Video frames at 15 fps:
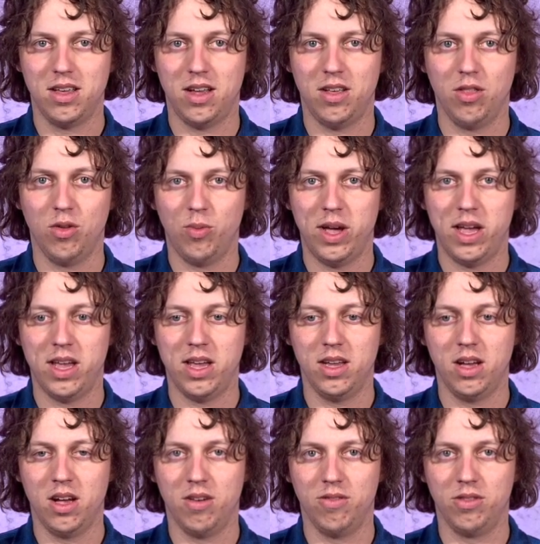in the way
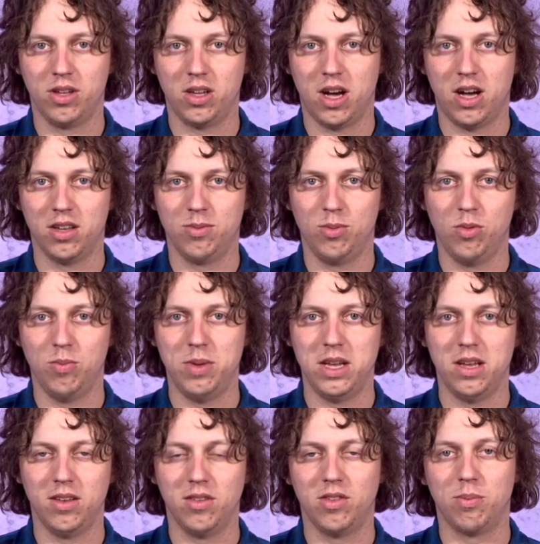of the gospel
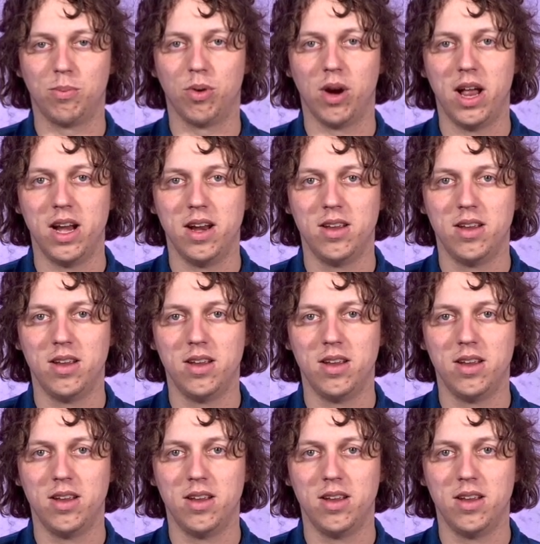being spread.